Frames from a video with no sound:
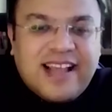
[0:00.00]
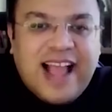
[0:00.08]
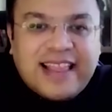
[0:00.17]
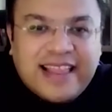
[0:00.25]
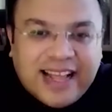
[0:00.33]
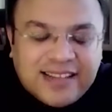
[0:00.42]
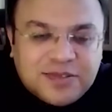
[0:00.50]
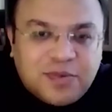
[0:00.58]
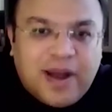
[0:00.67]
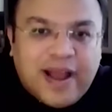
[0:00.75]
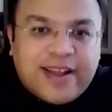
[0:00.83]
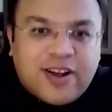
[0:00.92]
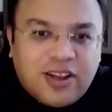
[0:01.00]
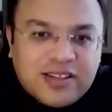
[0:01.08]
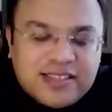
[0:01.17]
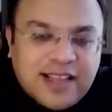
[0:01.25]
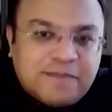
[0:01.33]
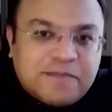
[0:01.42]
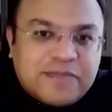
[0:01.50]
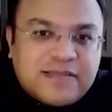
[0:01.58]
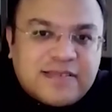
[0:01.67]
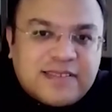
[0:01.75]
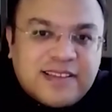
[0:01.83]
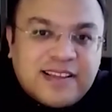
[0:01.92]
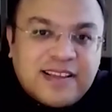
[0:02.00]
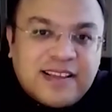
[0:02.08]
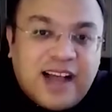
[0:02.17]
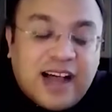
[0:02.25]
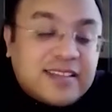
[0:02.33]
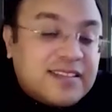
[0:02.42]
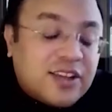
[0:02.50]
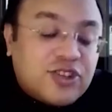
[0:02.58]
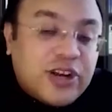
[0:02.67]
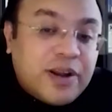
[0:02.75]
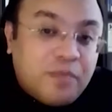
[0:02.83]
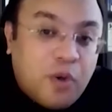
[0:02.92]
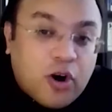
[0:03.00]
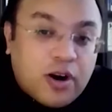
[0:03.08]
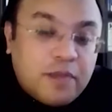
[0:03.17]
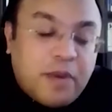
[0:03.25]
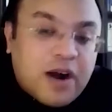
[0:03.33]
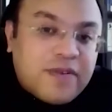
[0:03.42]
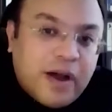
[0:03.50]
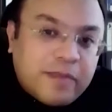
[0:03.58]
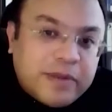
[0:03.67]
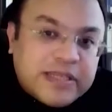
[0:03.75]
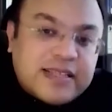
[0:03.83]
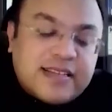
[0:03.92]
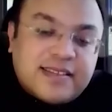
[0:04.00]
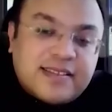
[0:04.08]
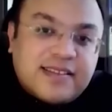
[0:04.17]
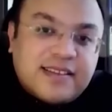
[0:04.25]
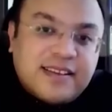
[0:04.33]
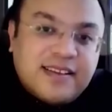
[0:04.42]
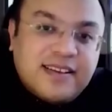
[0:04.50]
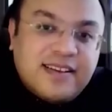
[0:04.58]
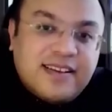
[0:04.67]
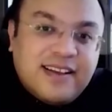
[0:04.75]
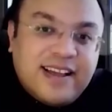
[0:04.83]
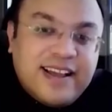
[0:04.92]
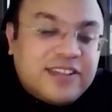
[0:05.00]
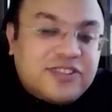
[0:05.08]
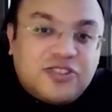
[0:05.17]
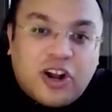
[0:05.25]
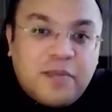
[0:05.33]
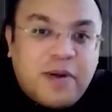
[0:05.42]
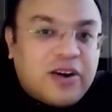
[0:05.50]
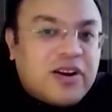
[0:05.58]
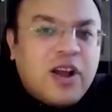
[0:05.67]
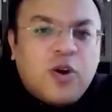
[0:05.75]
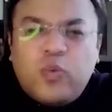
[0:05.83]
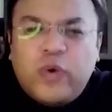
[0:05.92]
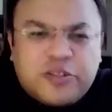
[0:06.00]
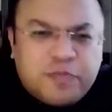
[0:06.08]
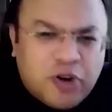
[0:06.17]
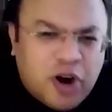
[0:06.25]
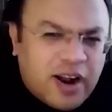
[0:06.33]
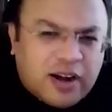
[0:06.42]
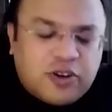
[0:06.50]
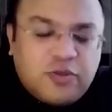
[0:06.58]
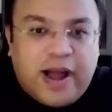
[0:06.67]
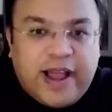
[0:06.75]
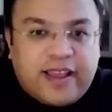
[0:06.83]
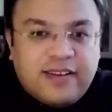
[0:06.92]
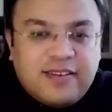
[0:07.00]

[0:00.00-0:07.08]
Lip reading: And that's why concepts are such an important part of our business. It's not about which product to buy.